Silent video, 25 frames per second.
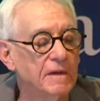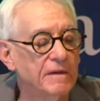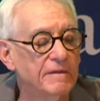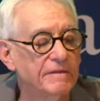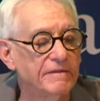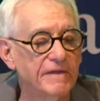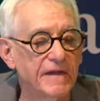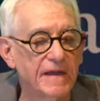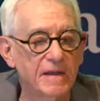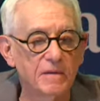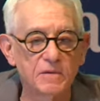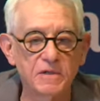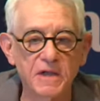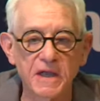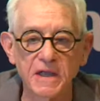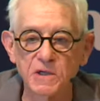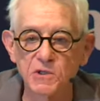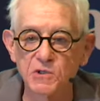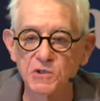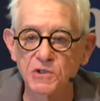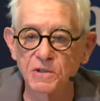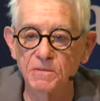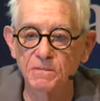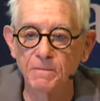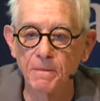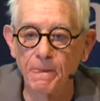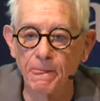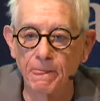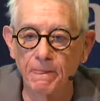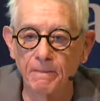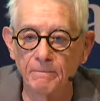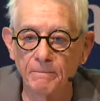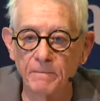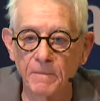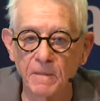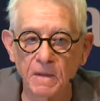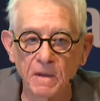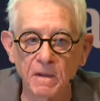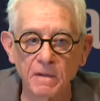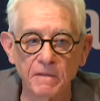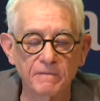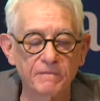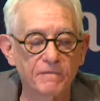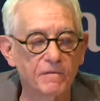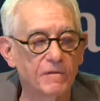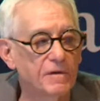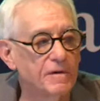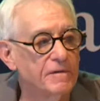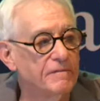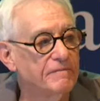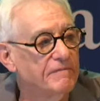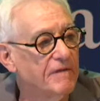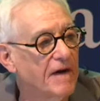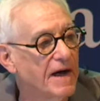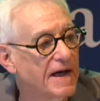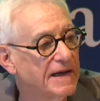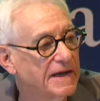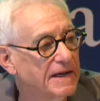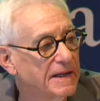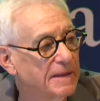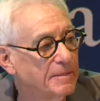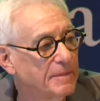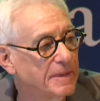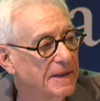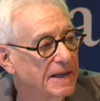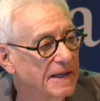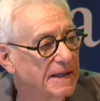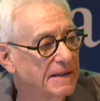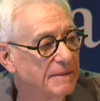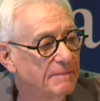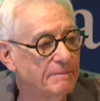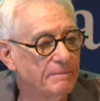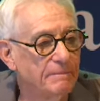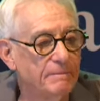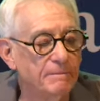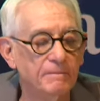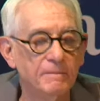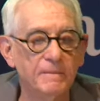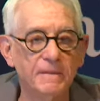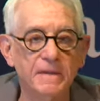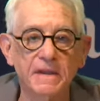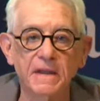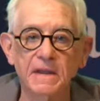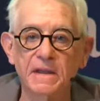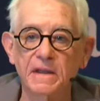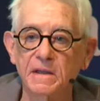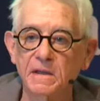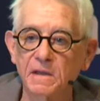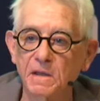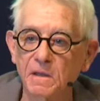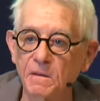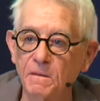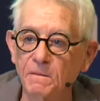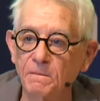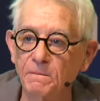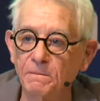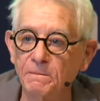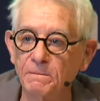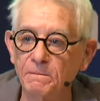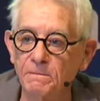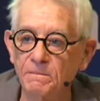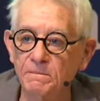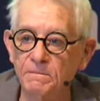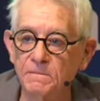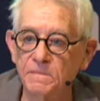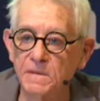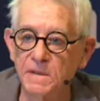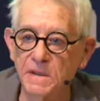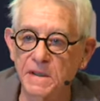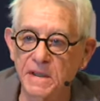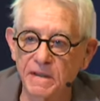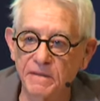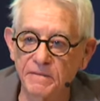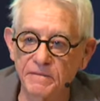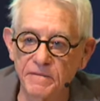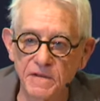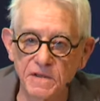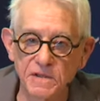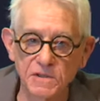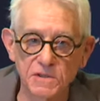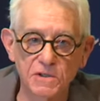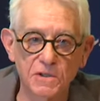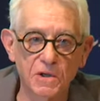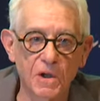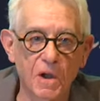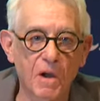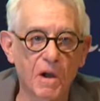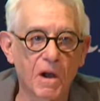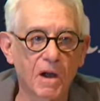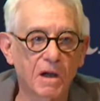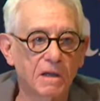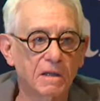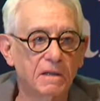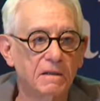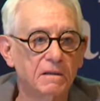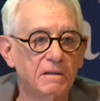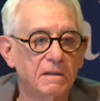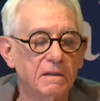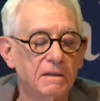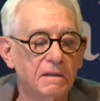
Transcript: Foundation for inviting me here to give this talk.